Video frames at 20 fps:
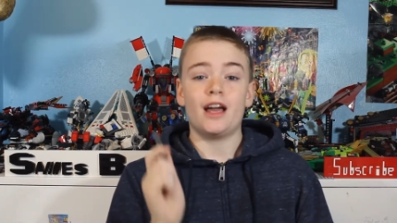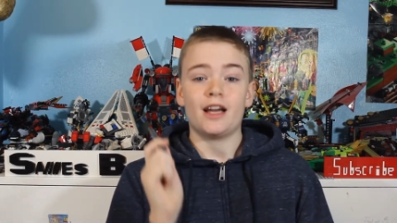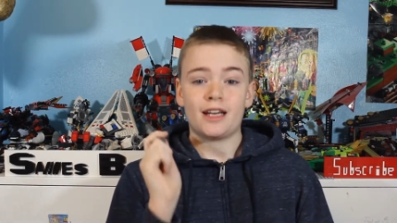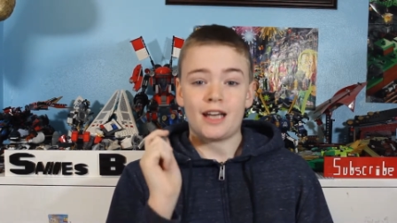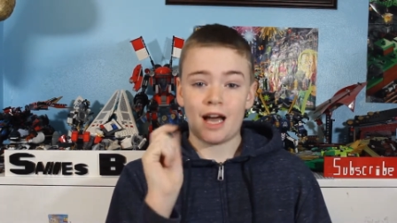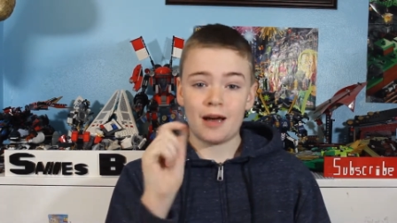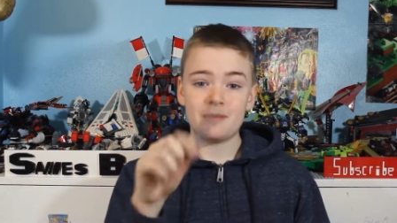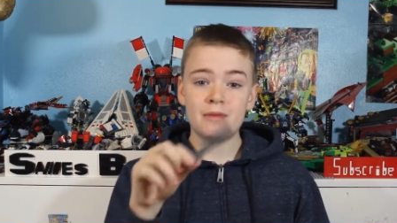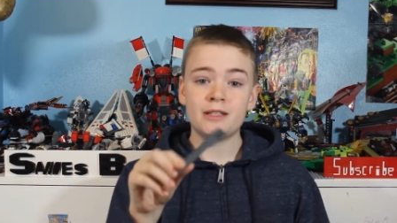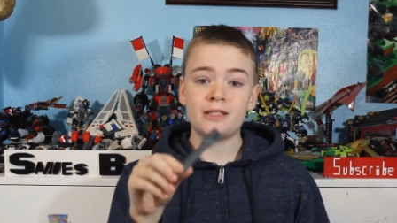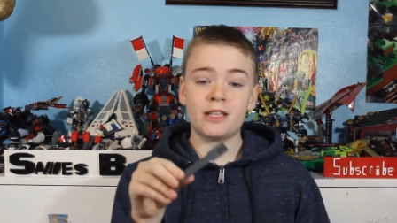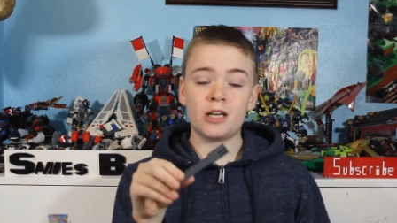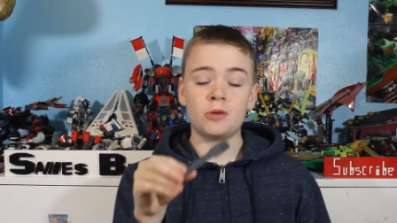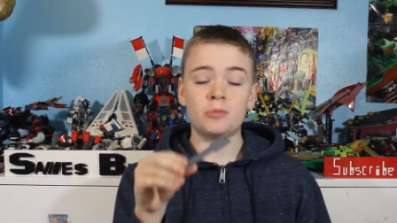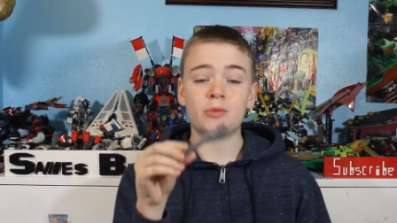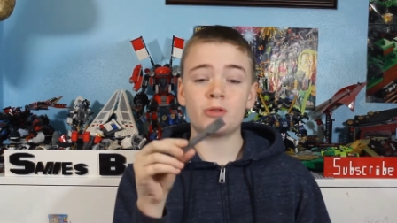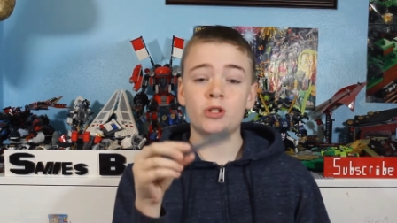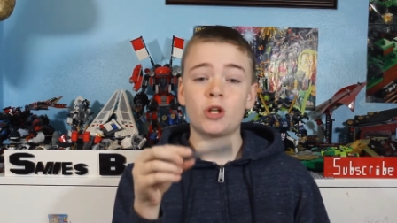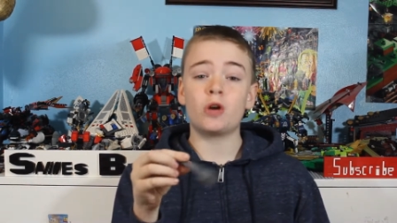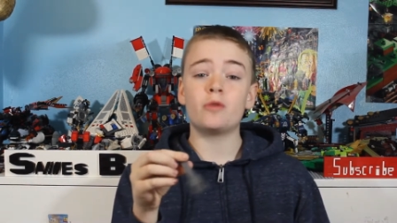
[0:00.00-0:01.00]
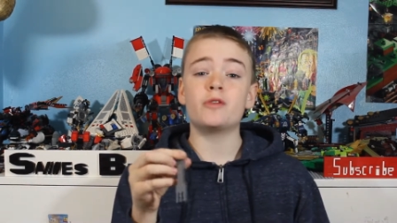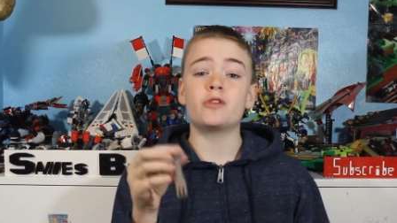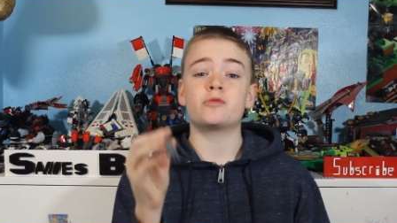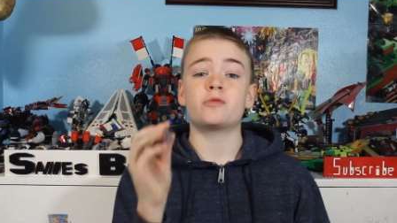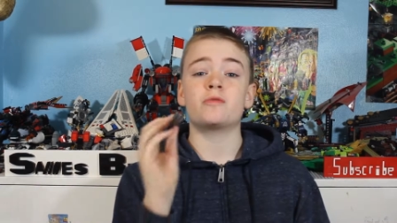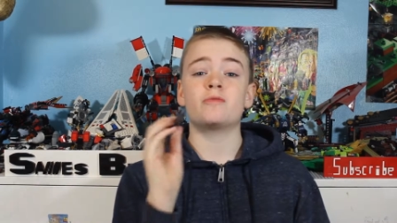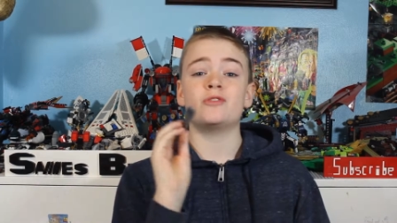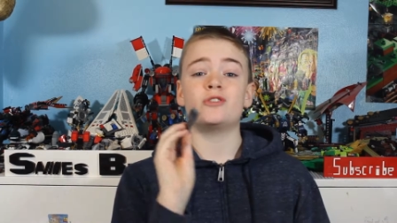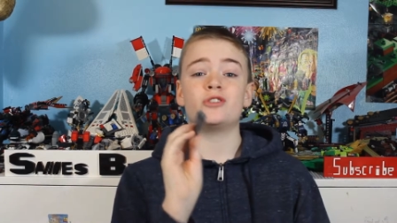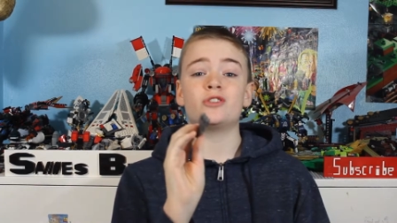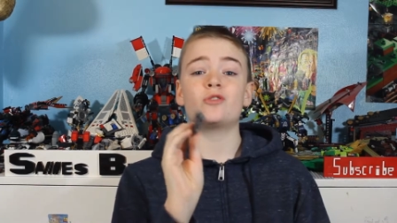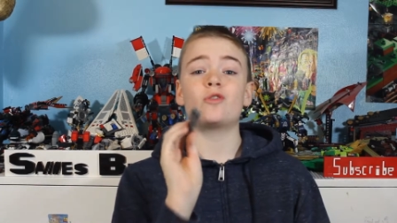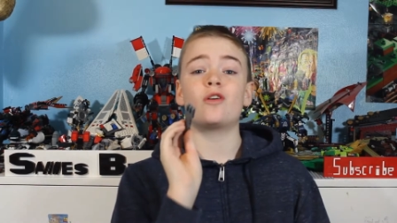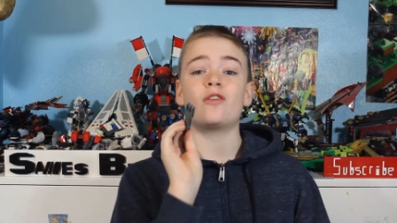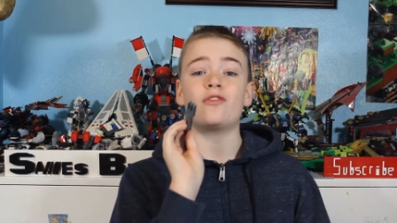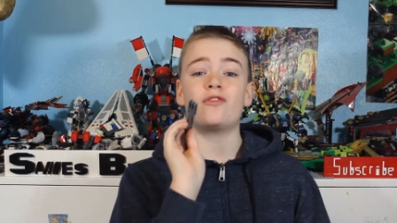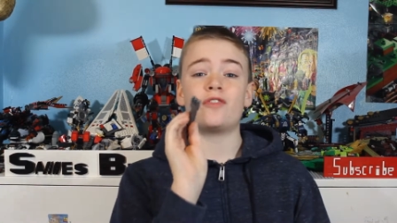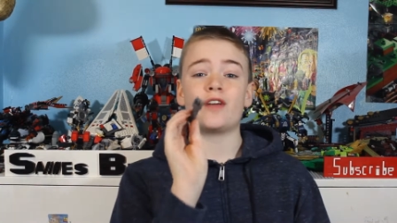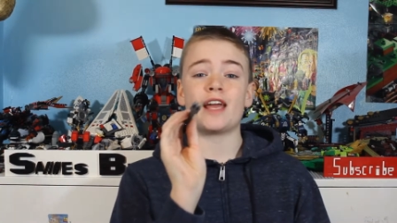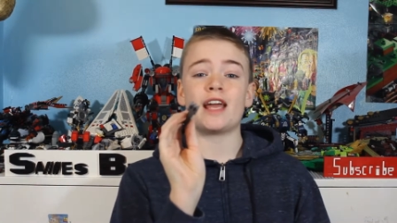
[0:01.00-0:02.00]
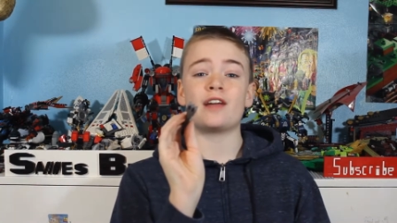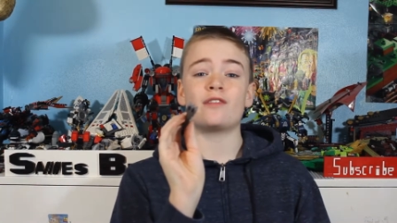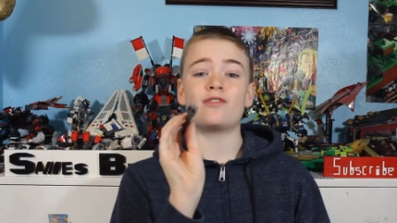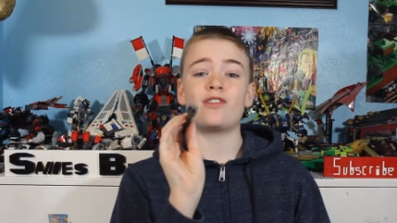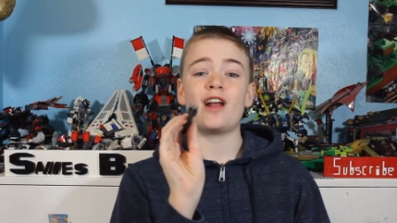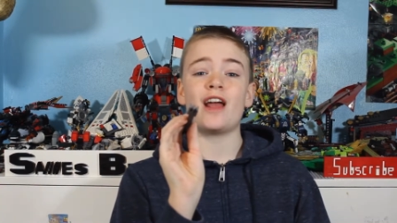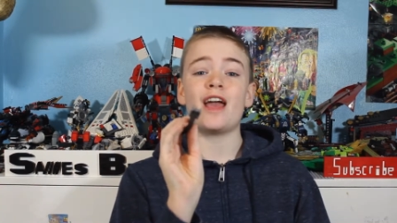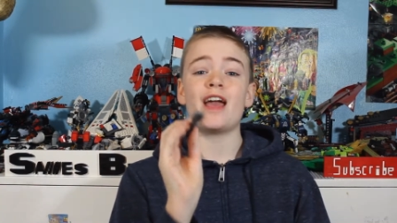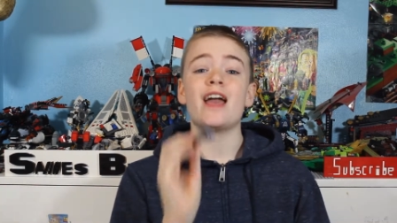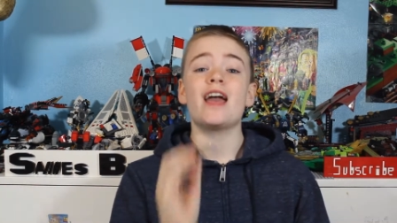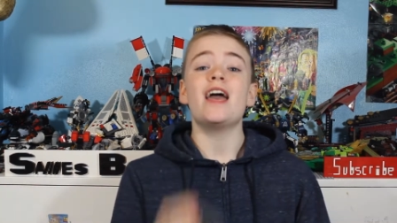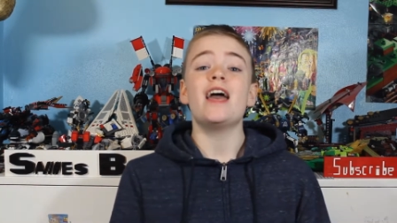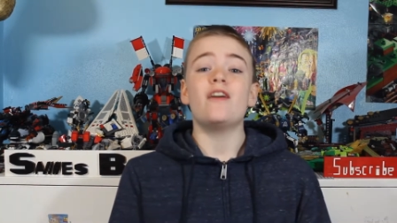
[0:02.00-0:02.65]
Comment down below which one was your favorite.